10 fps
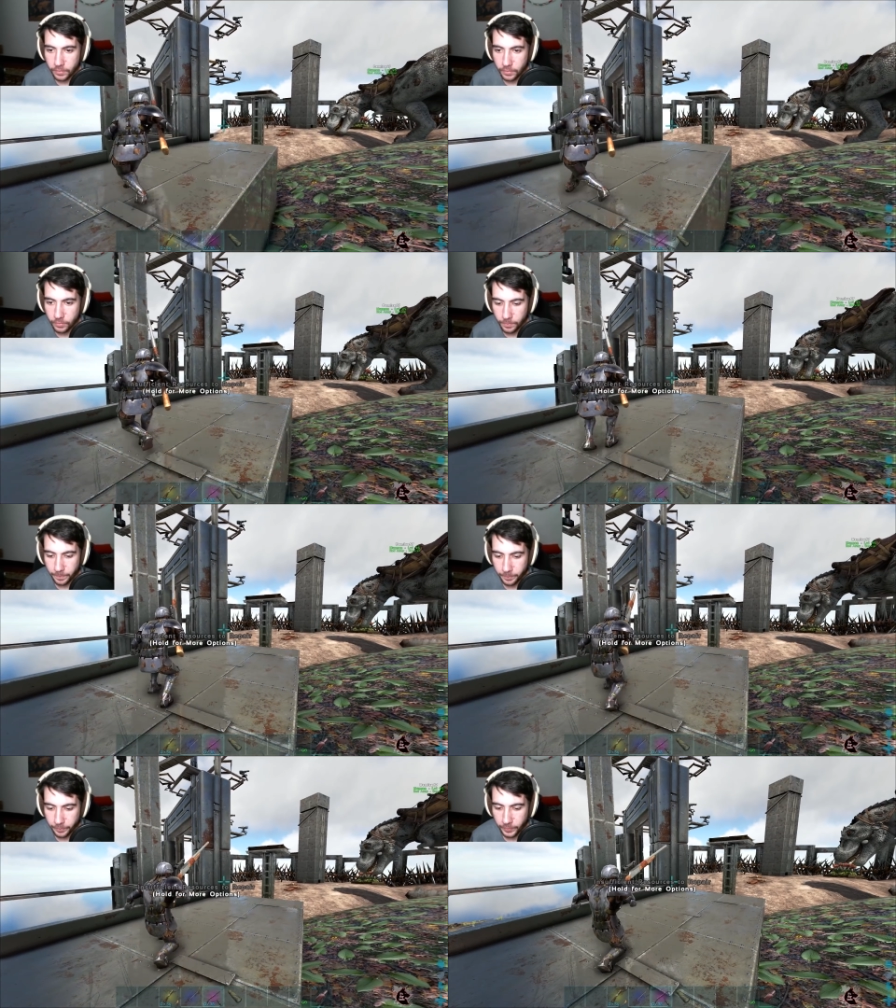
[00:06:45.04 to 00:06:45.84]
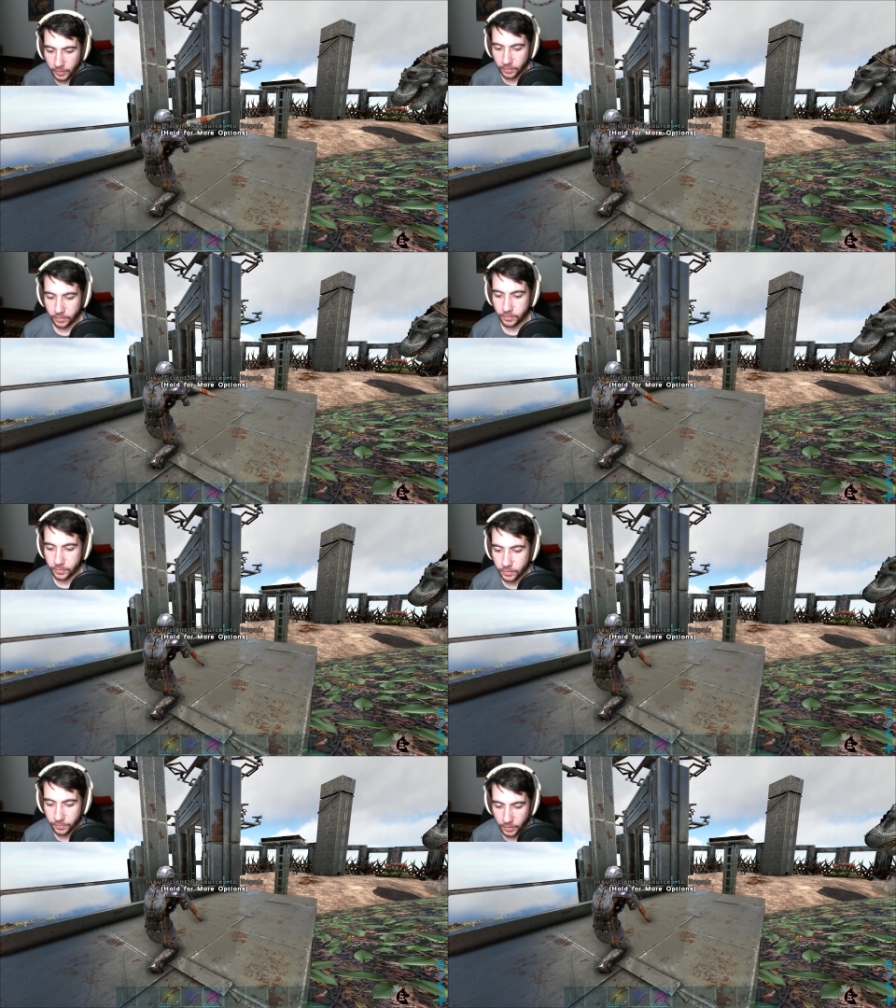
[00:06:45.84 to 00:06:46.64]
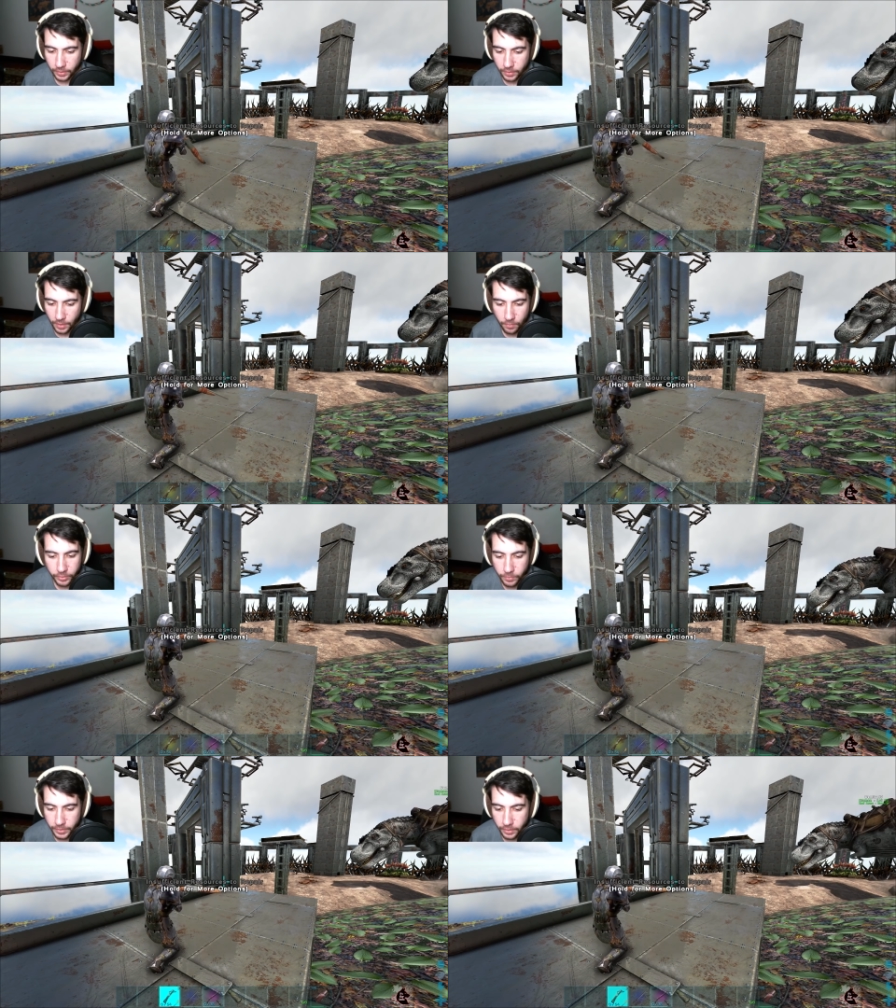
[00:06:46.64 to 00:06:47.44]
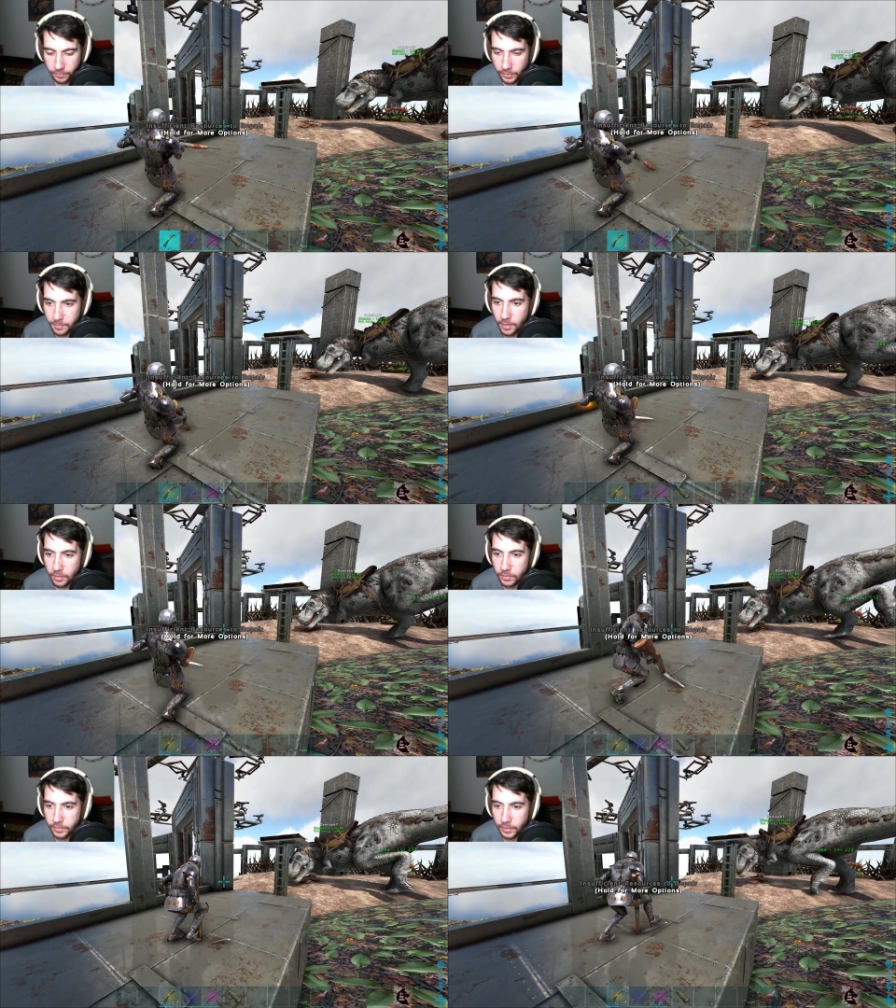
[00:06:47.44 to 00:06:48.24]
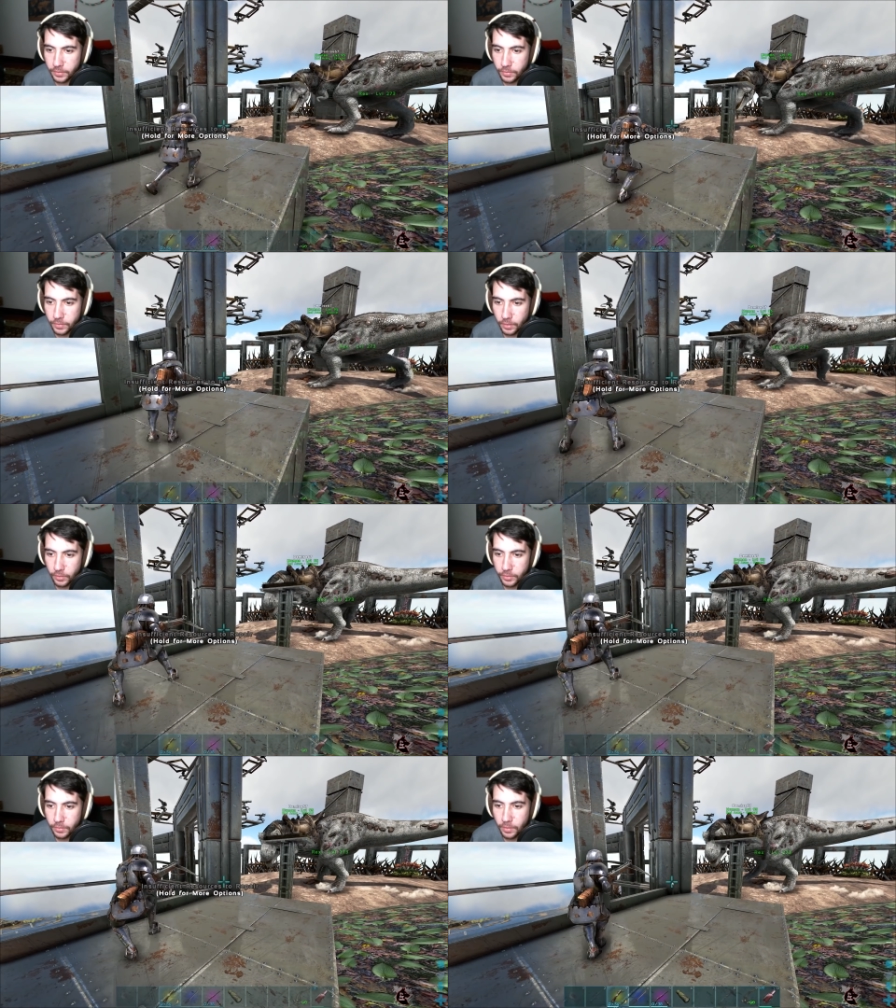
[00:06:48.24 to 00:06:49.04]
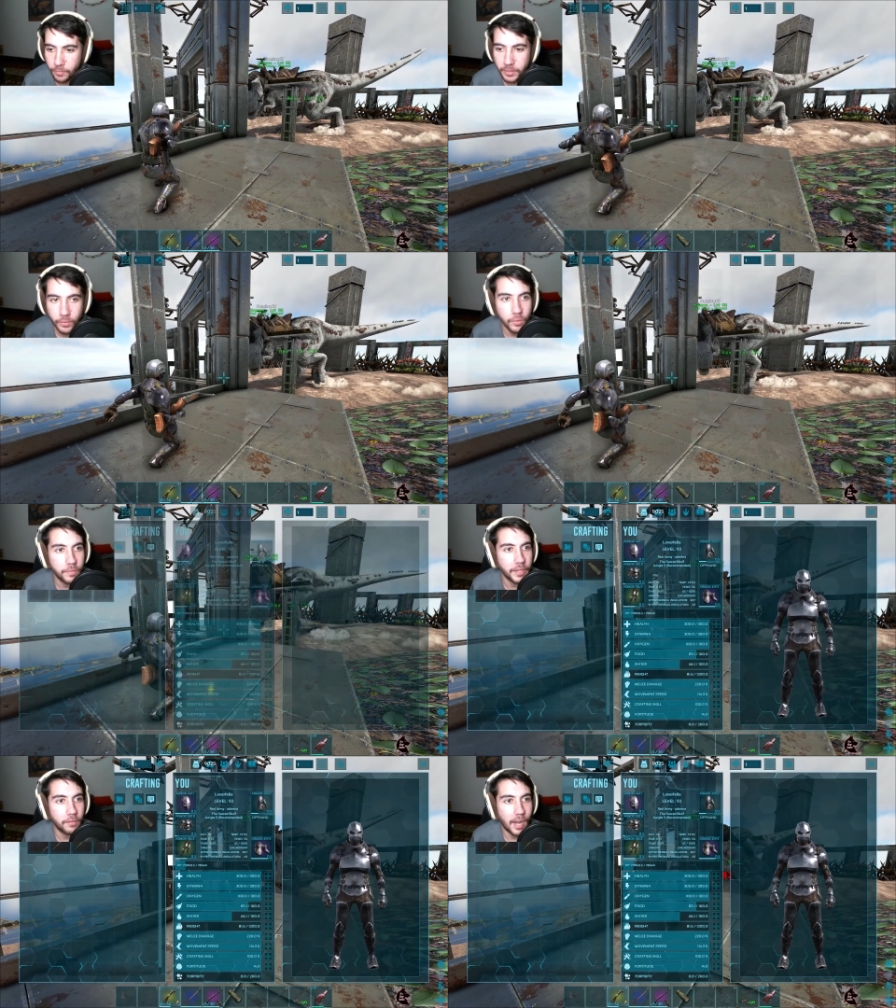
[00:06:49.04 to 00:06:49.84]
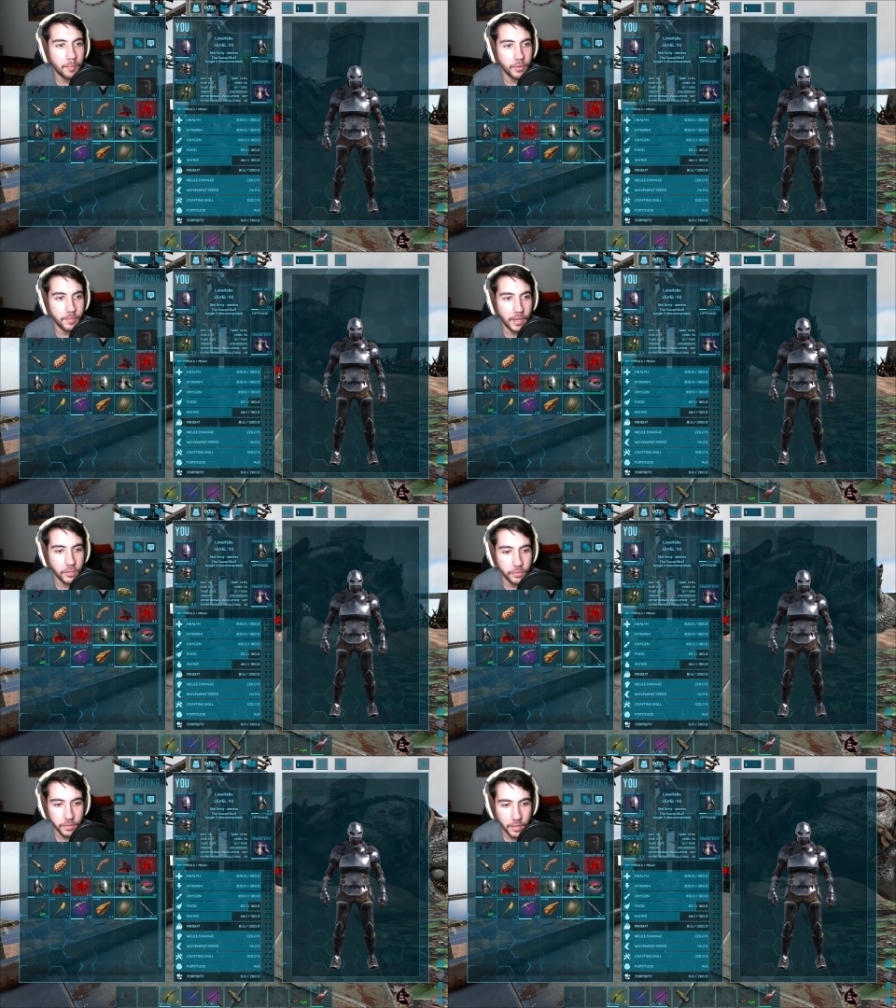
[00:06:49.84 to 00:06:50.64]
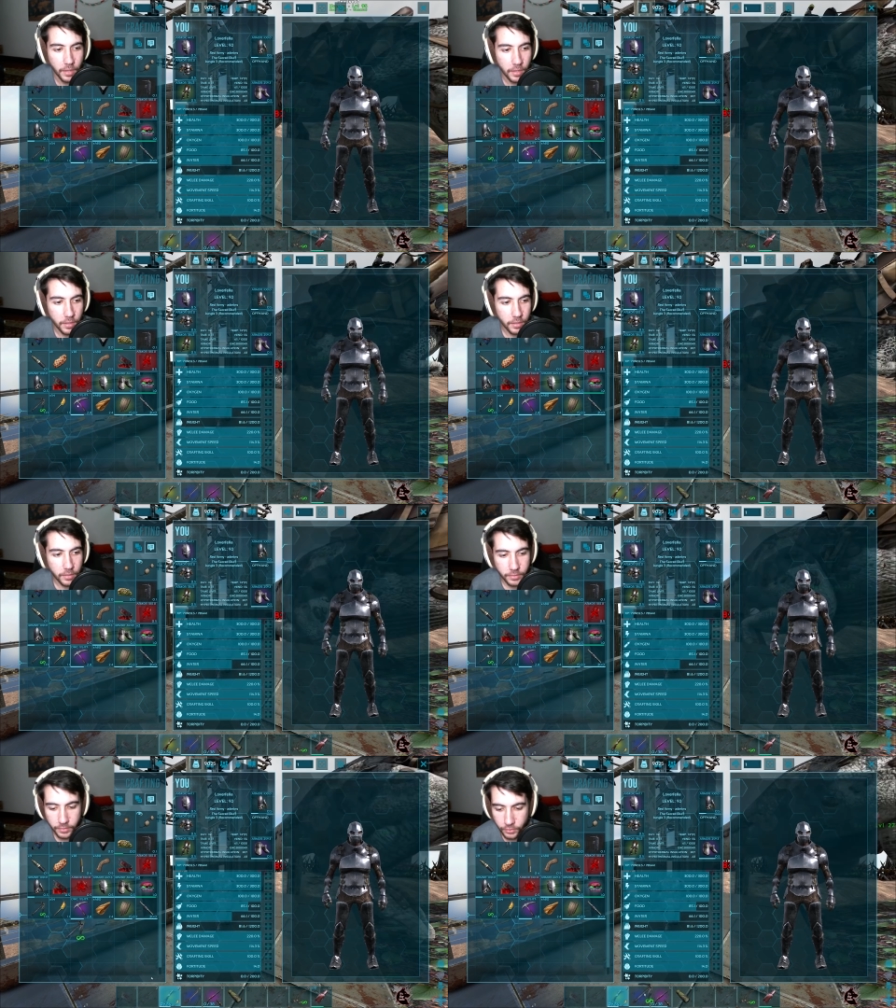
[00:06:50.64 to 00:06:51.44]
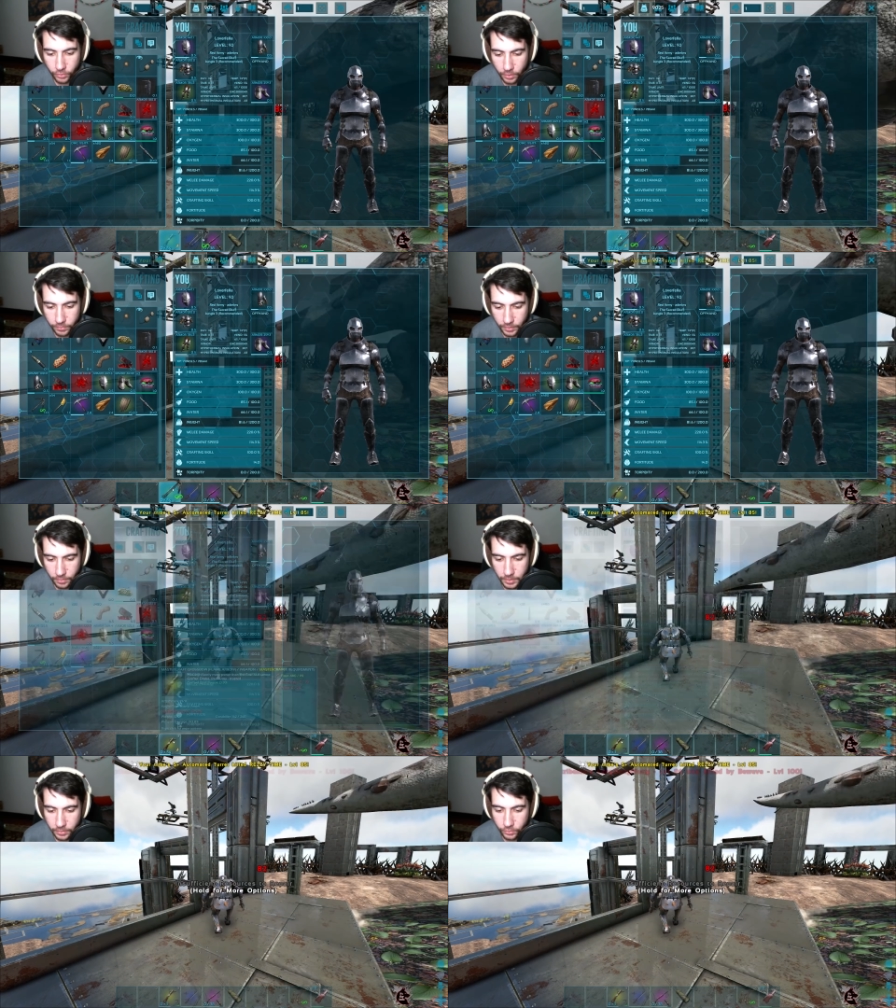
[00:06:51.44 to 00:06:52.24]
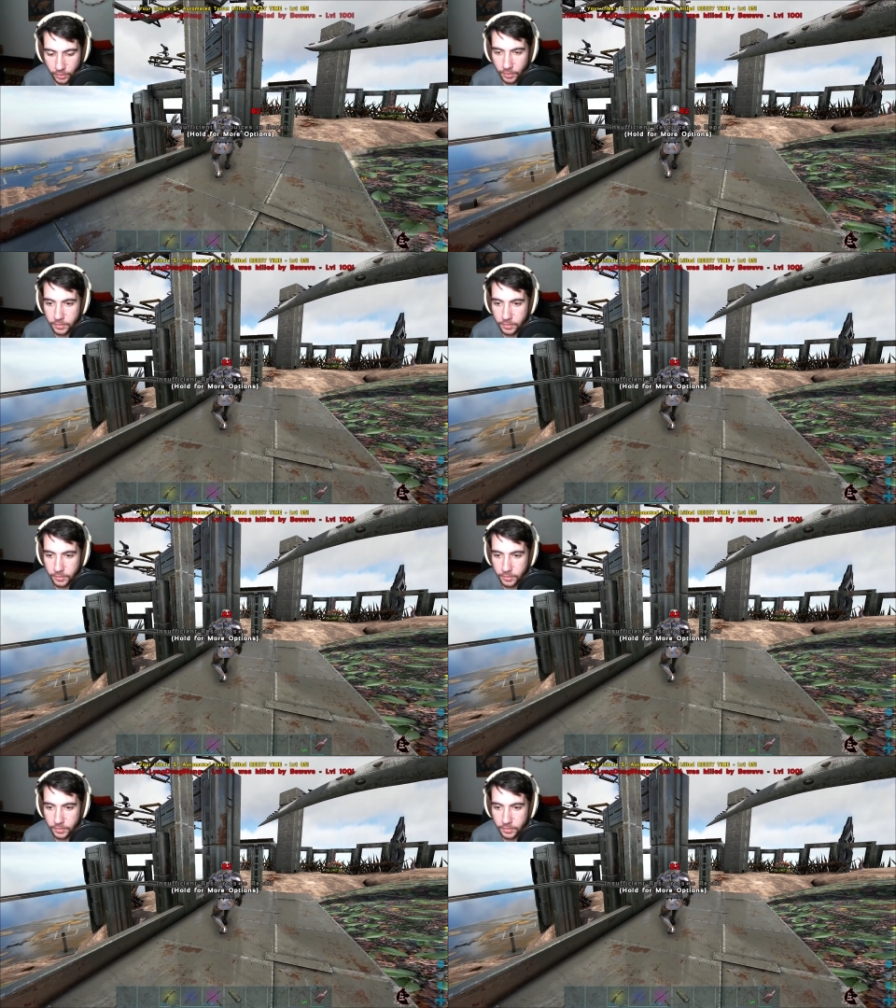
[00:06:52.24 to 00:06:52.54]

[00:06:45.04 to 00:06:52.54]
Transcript: Oh. See if I can't. I really want to get a flame arrow on that dude. Oh, you know what would be cool if I grappled him, actually. Since he's trying to do that to me, let's try that